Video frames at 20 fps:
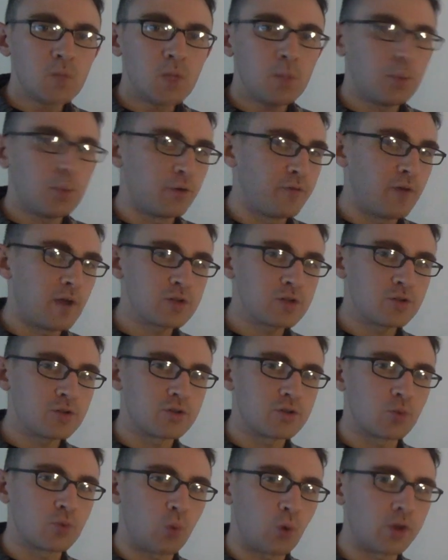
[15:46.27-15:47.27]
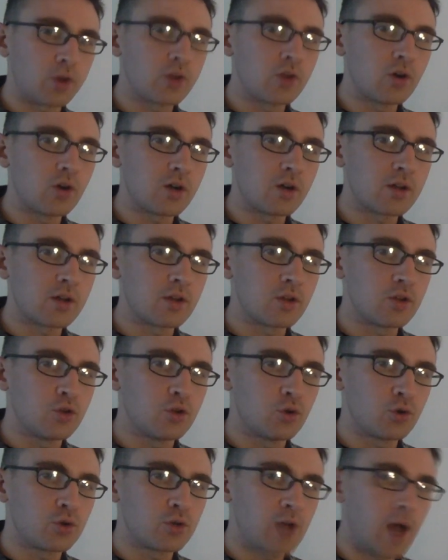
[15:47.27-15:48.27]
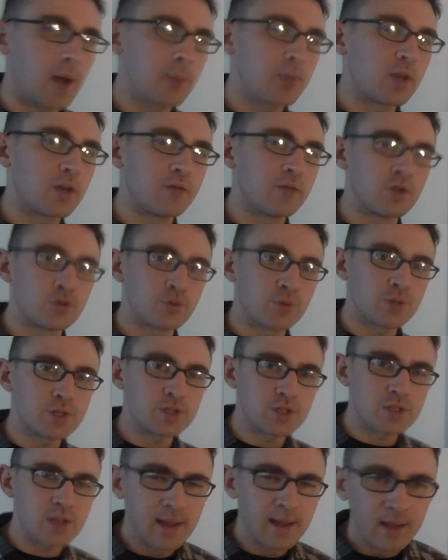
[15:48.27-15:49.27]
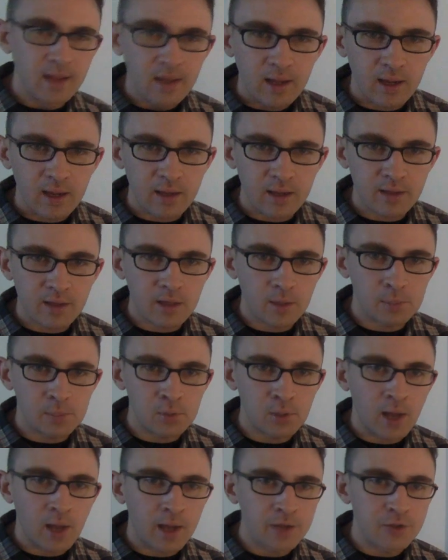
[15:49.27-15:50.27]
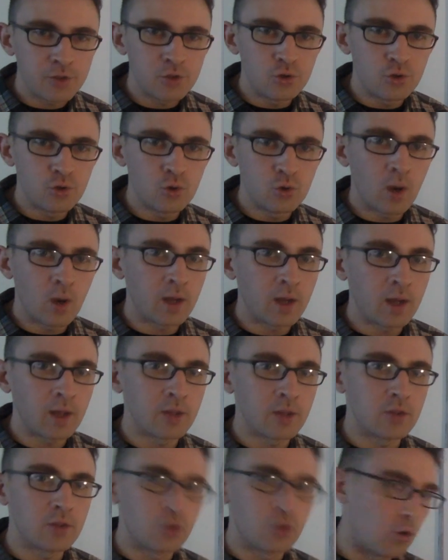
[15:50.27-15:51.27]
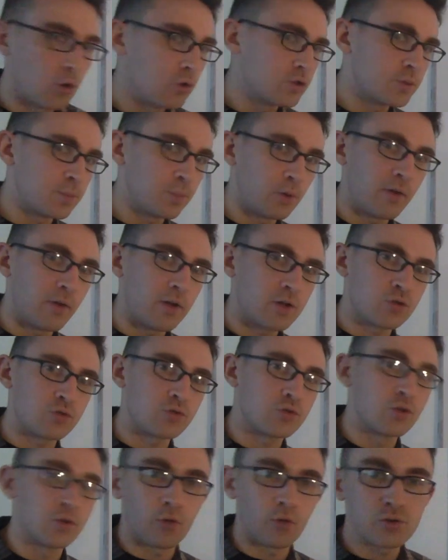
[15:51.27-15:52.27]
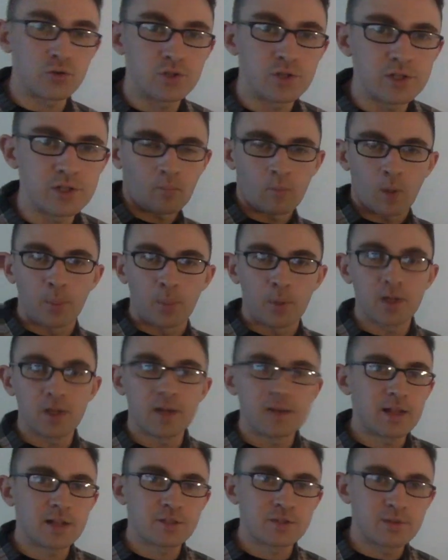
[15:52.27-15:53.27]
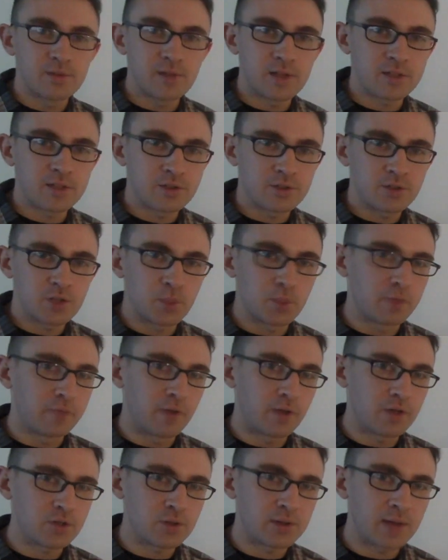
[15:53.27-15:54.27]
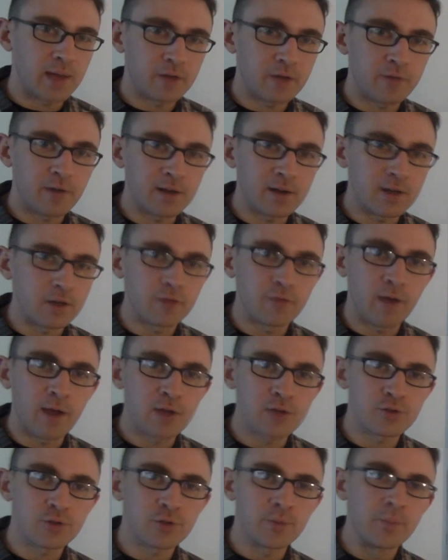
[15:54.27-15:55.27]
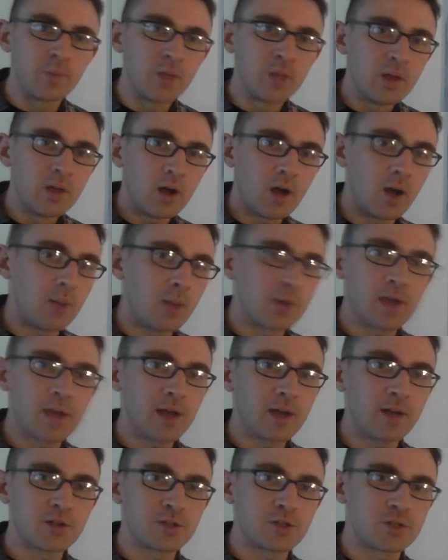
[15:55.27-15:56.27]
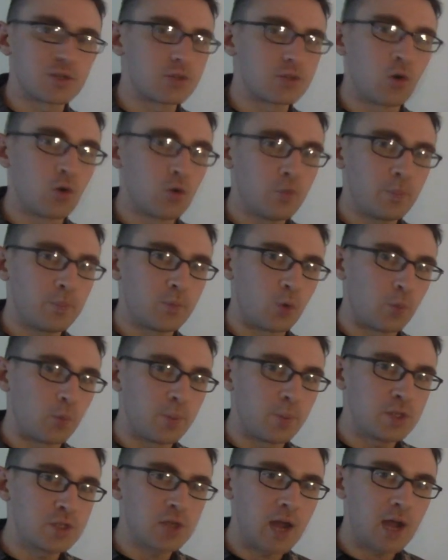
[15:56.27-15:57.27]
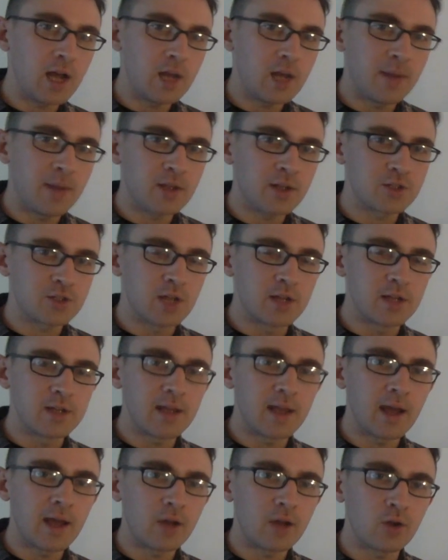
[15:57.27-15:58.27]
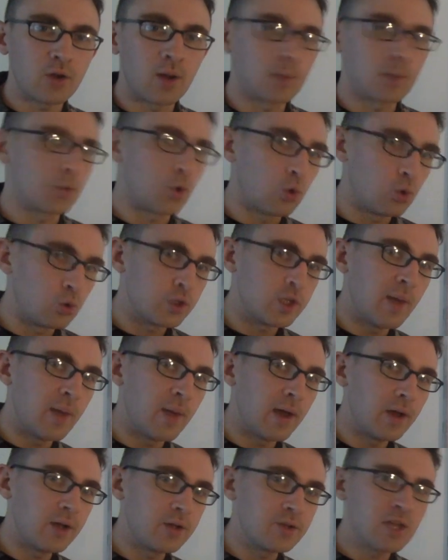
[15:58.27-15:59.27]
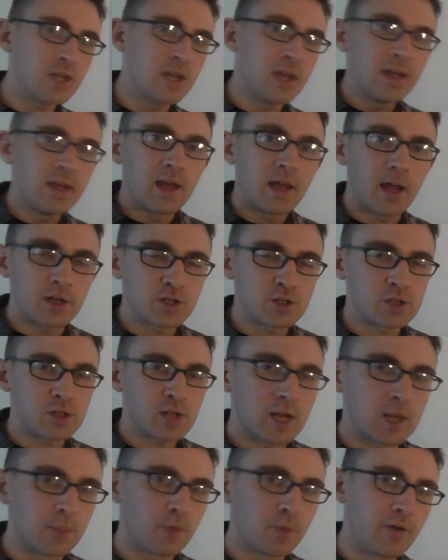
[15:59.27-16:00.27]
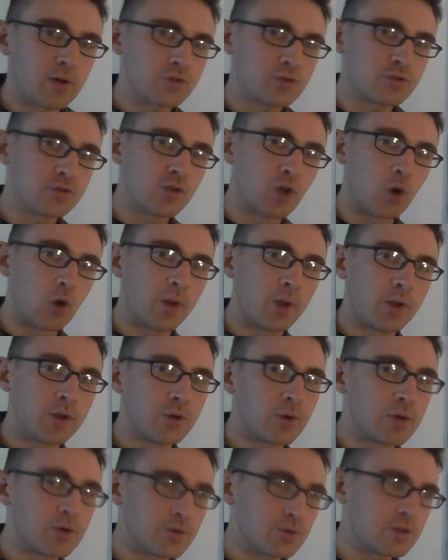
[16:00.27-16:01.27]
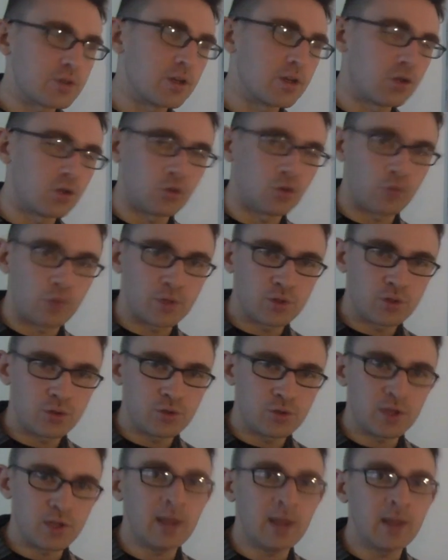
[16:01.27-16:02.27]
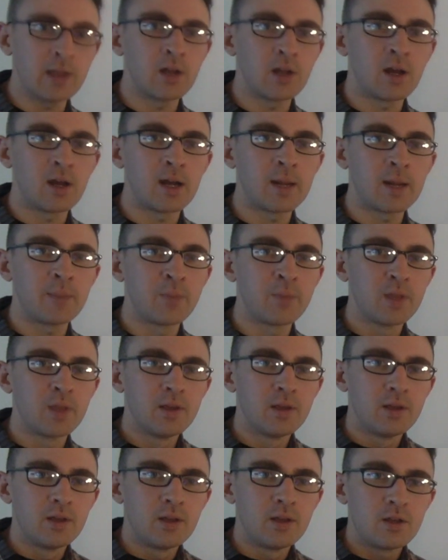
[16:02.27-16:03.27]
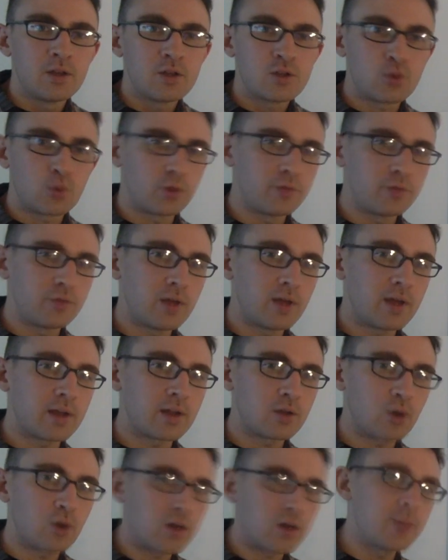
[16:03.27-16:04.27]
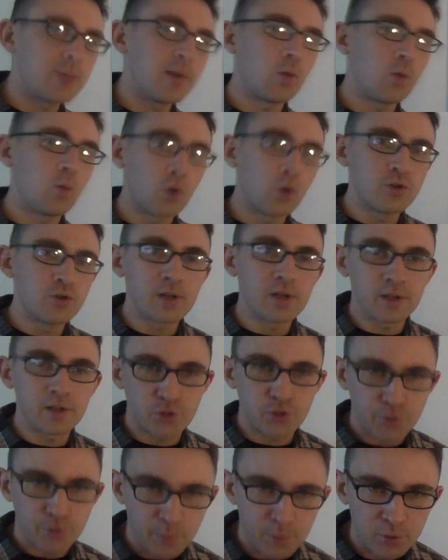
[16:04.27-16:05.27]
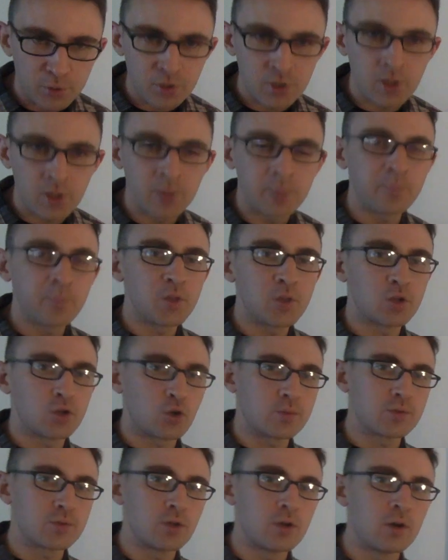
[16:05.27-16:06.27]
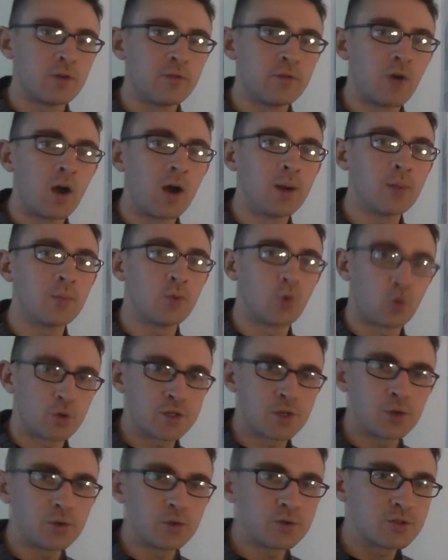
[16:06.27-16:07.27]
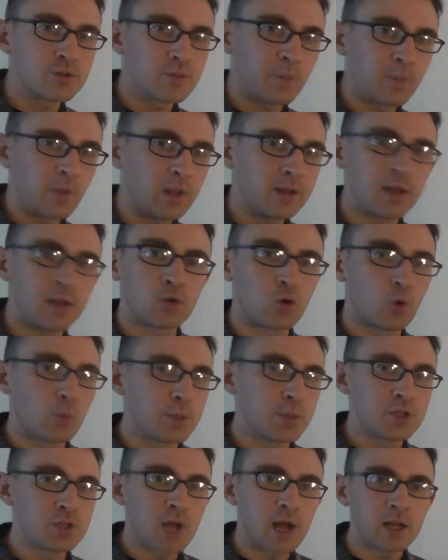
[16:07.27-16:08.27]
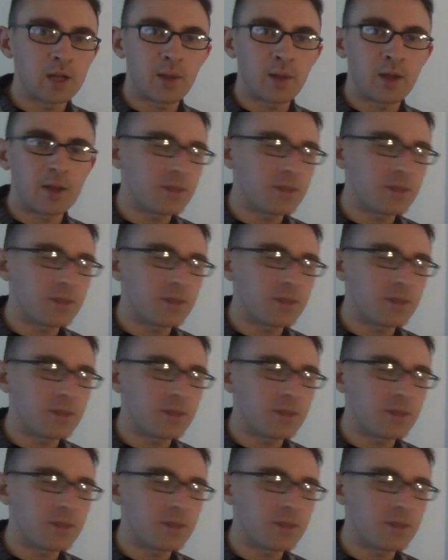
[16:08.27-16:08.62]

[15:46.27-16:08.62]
professors working on your topic of interest, and then apply to those professors' universities. But yeah, that's some advice on how to find an advisor. Again, it's just don't be shy about sending out cold emails and just professors know when you're interested in their research, and sort of like talking about what you can contribute to them in terms of your skills. Yeah, don't be shy about